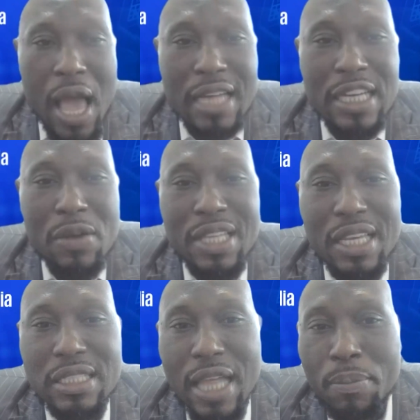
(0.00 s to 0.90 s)
and there is
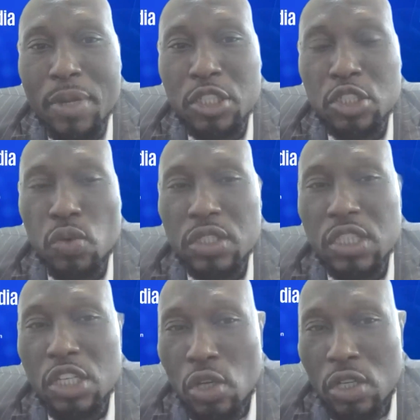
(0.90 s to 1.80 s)
established
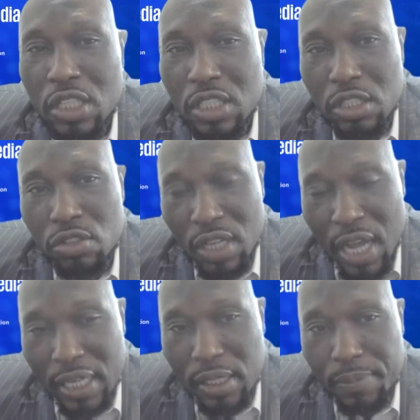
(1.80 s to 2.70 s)
jurisdiction in this
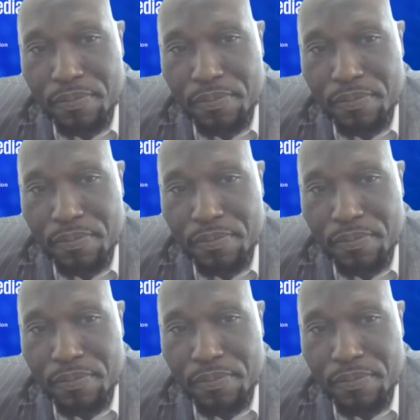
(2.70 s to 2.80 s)
regard.